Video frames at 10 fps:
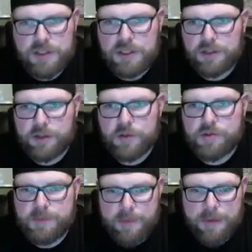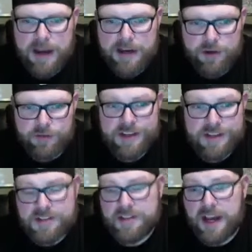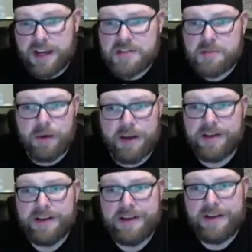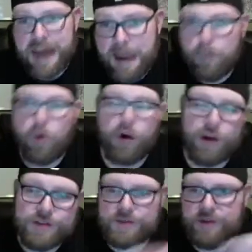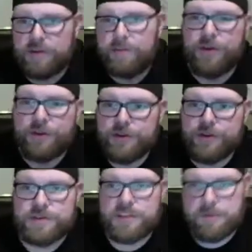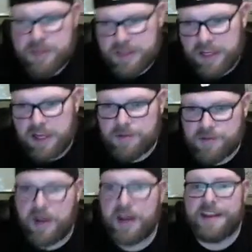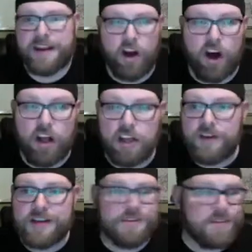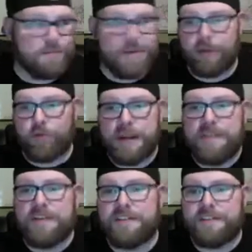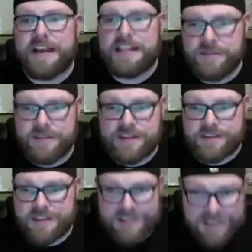lose my mind over it. It sucks, but I'm more concerned about the new Steamian that comes on, that all of us are being raving fans for this thing.